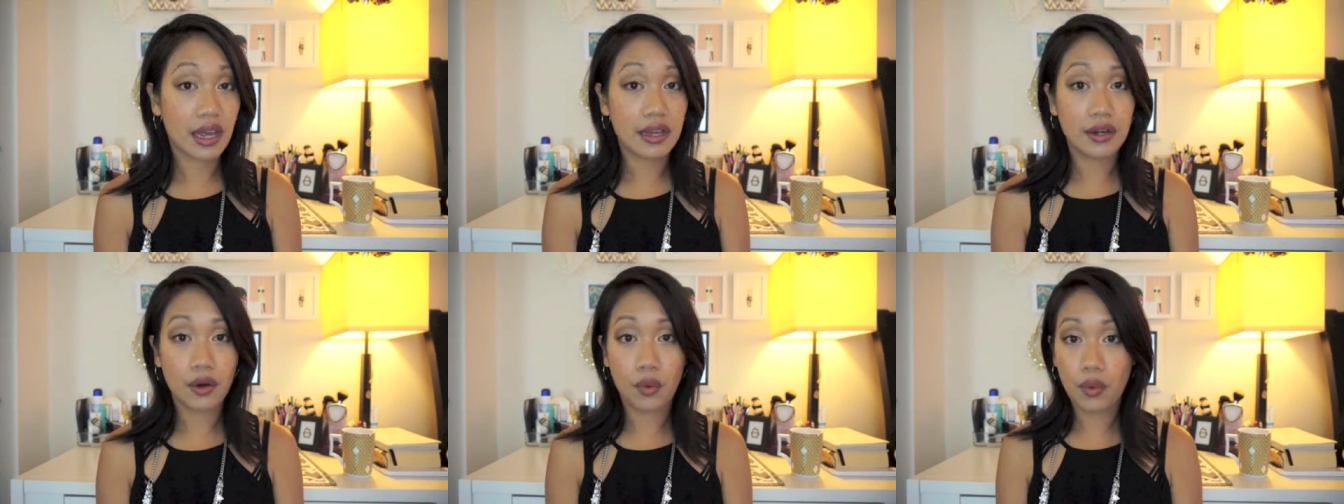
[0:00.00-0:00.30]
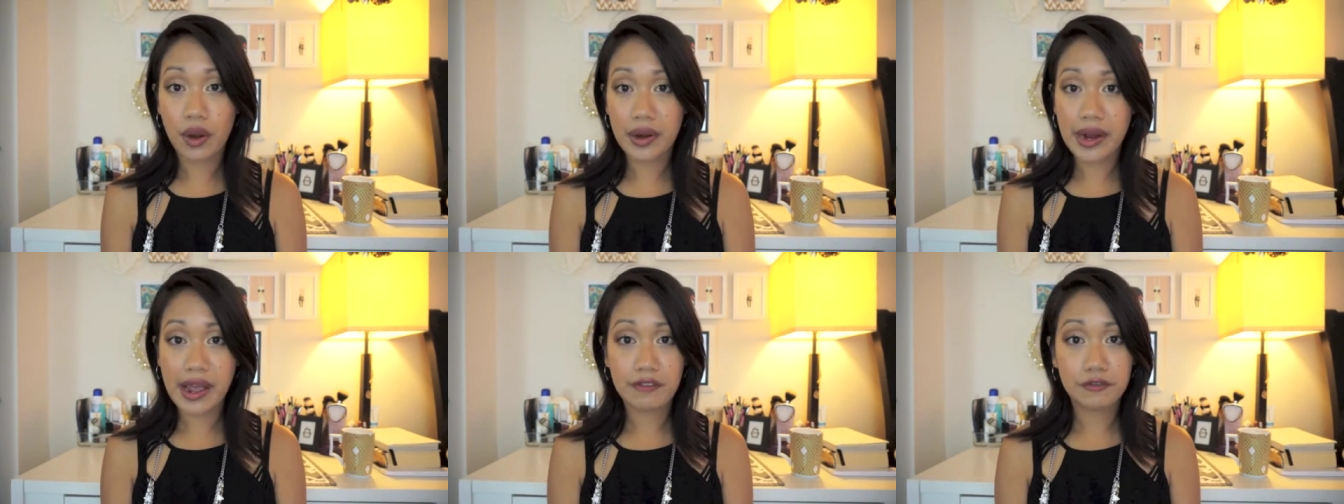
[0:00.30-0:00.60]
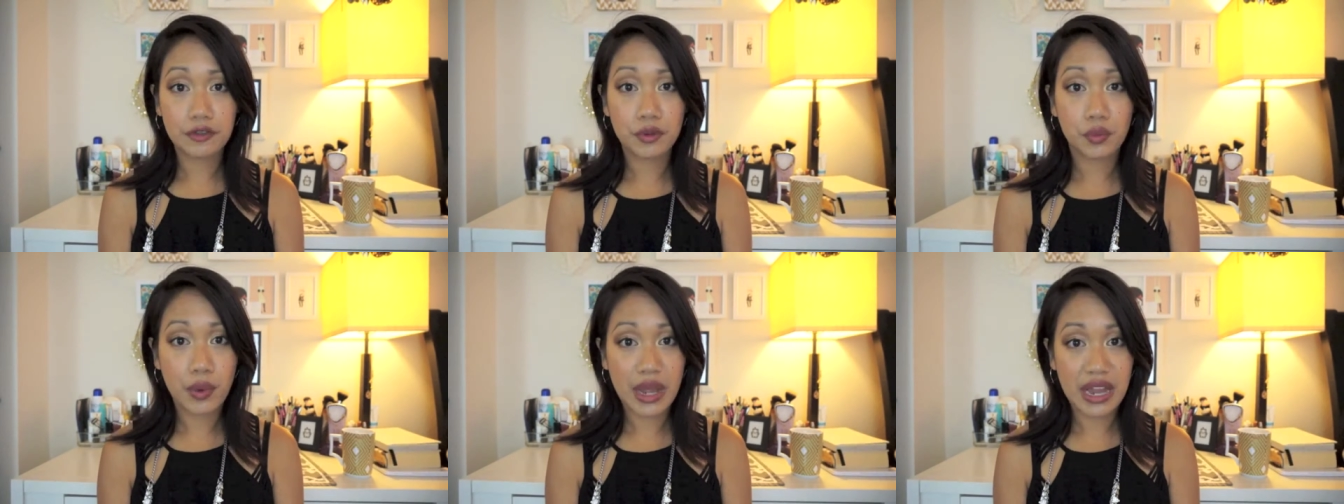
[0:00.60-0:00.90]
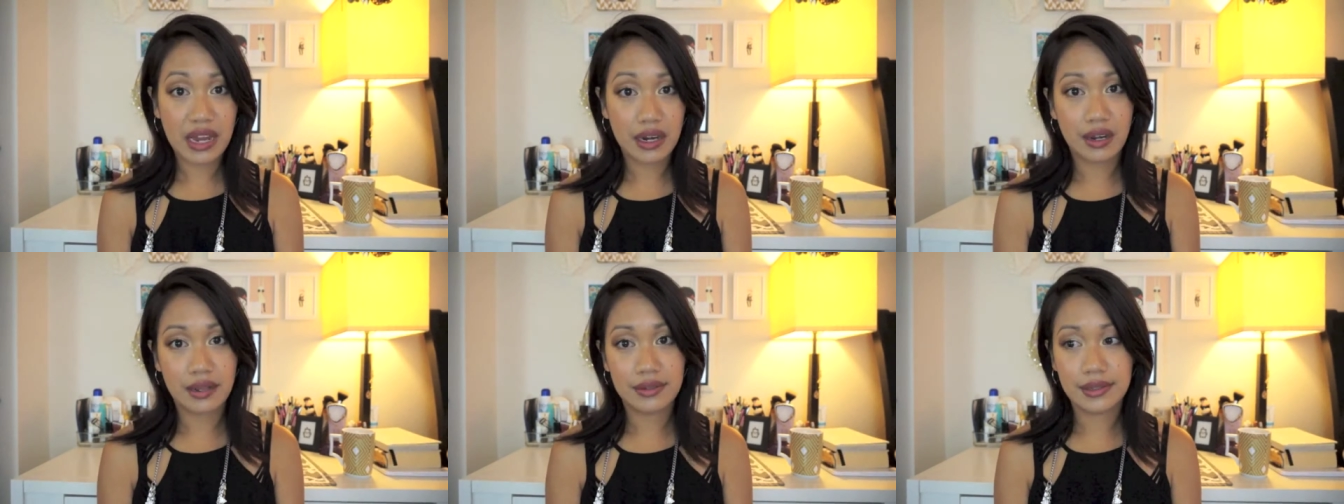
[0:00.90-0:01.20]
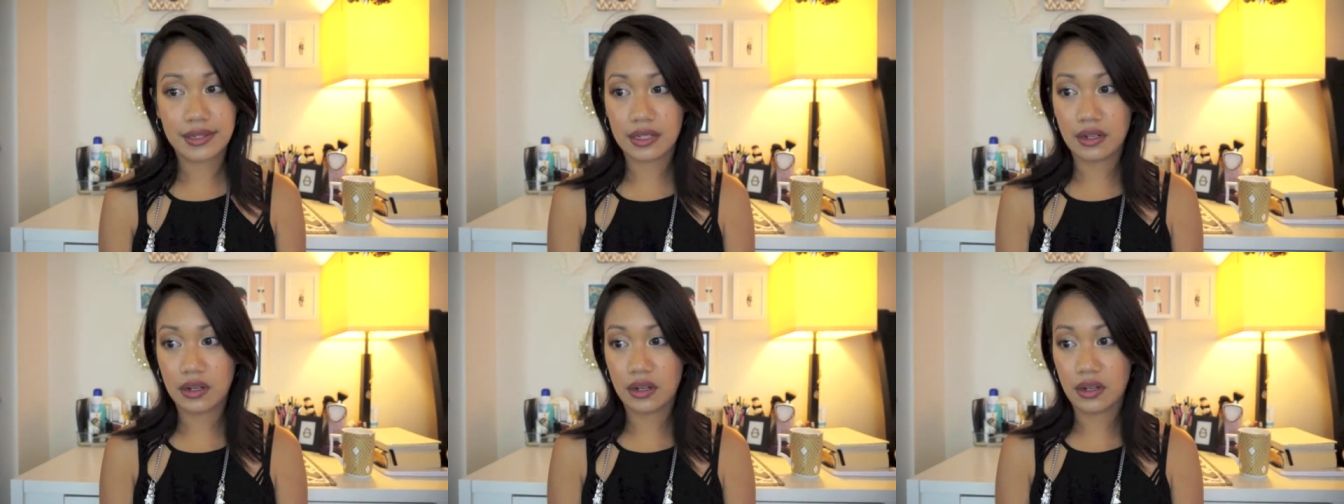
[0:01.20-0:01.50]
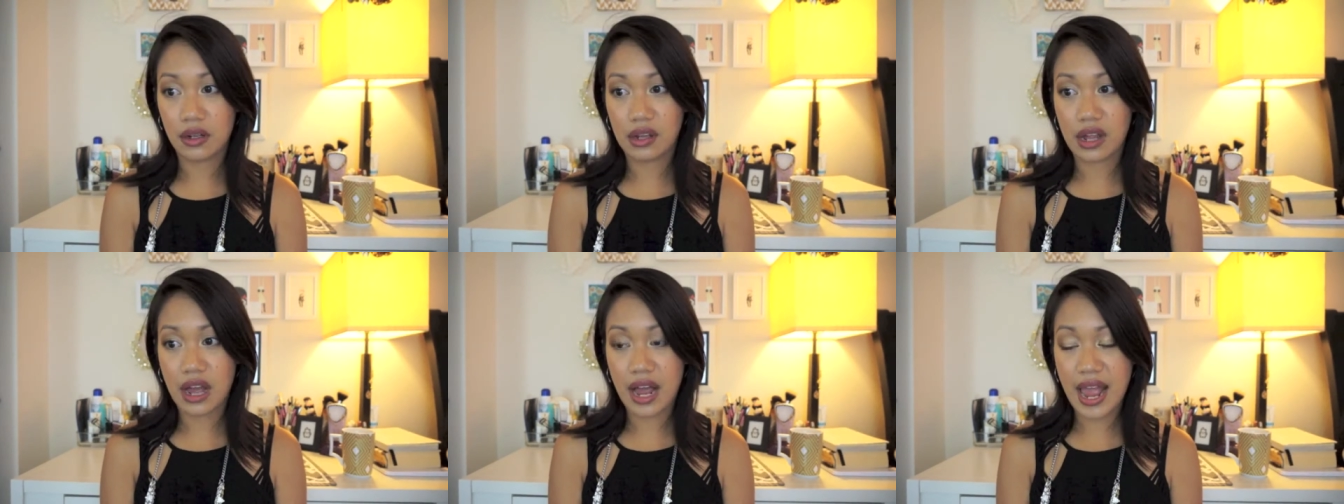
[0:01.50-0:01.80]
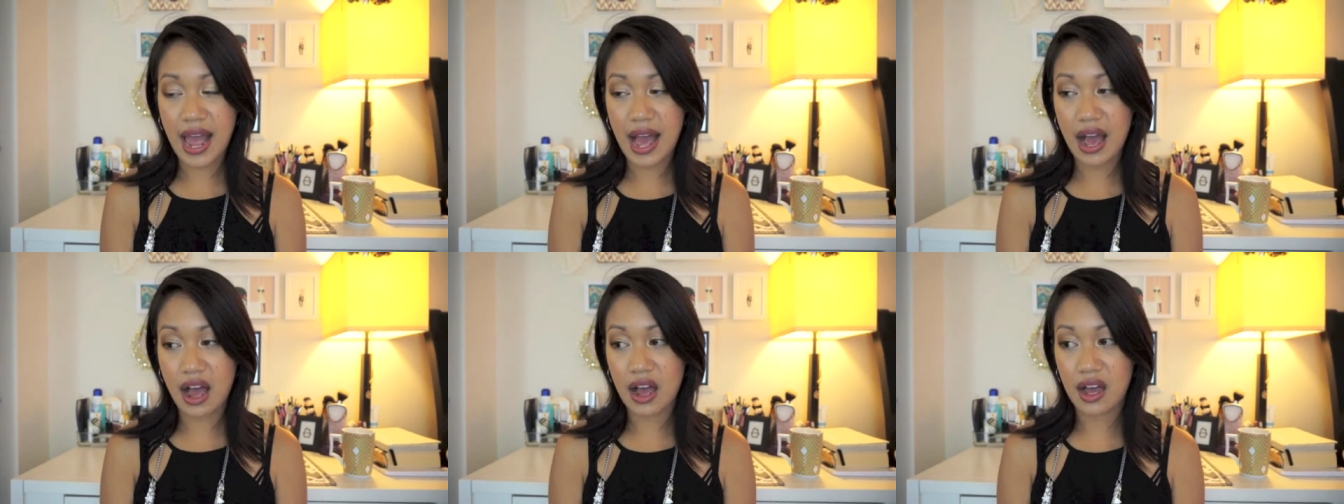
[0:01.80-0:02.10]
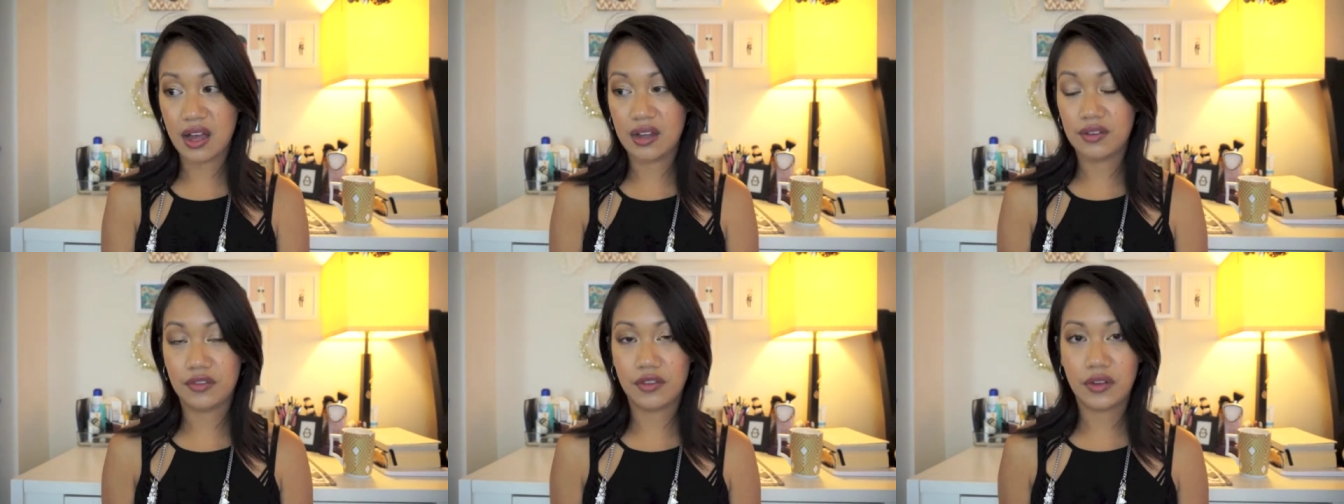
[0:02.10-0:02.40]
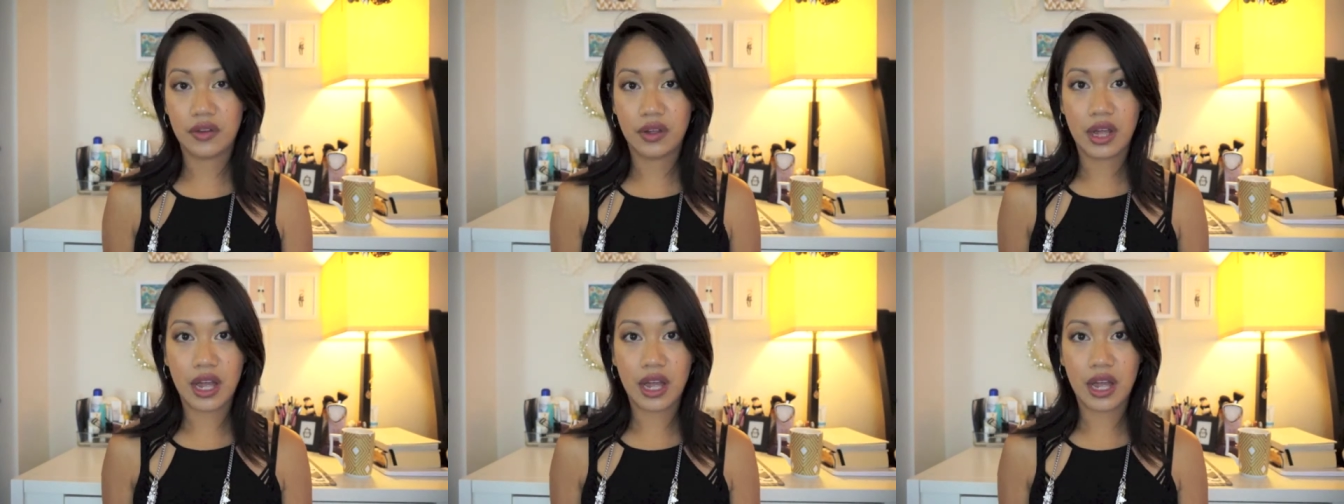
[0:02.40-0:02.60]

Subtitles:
I don't want to have to wait until I have